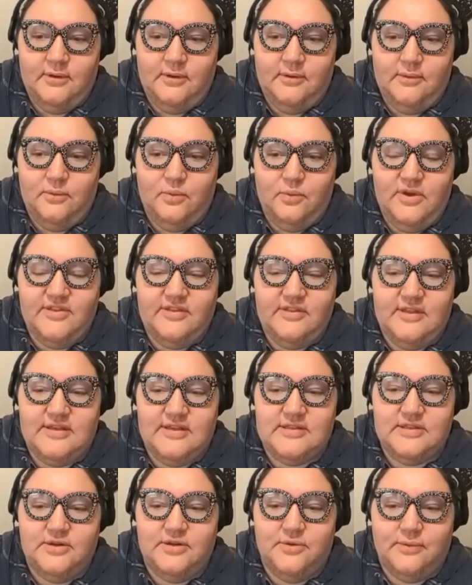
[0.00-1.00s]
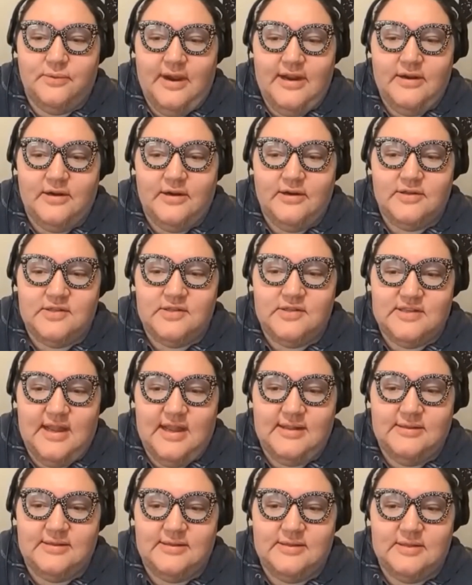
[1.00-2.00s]
with this greater
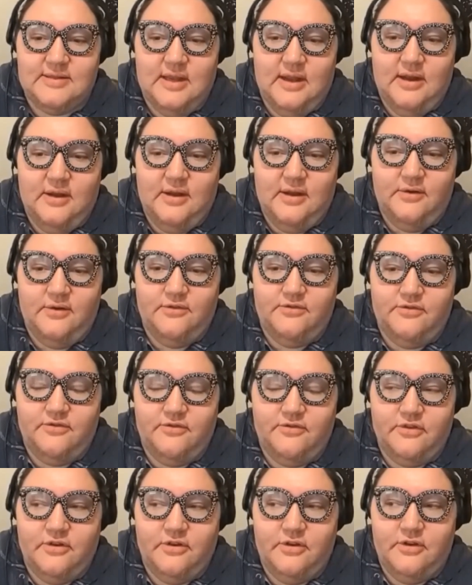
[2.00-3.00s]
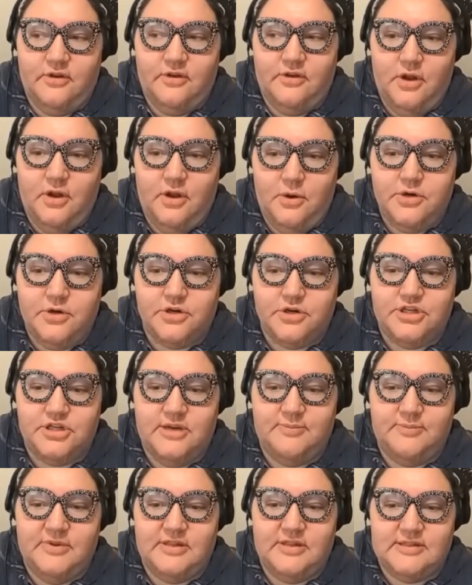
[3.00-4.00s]
sense of
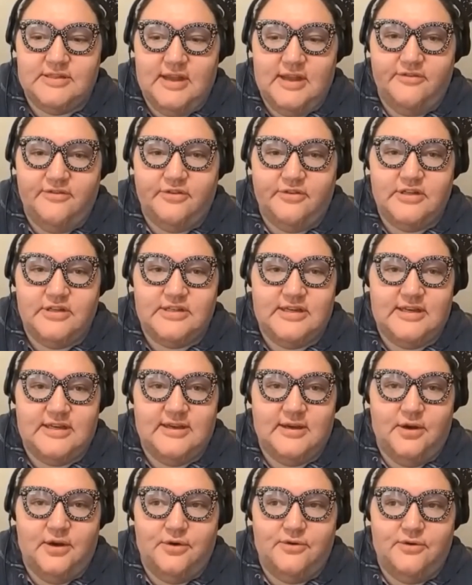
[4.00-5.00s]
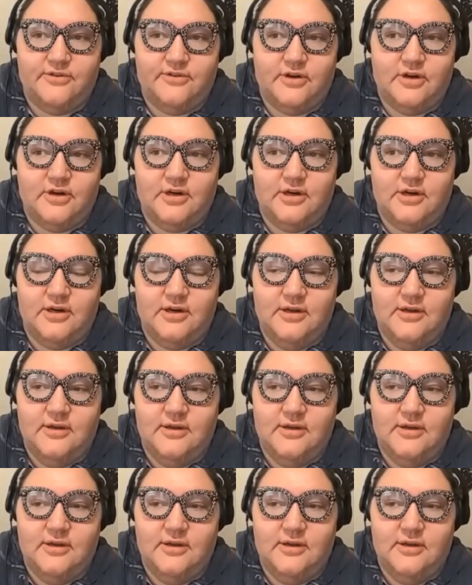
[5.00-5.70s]
ownership and sovereignty over